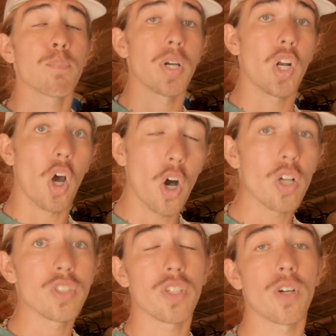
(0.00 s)
but
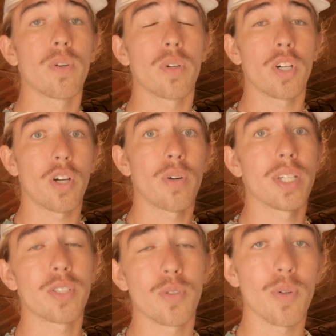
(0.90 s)
also
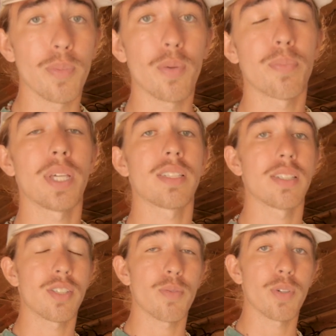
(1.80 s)
going to remote
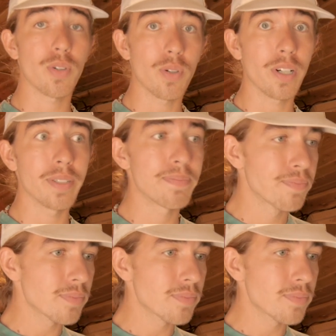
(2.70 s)
places to record,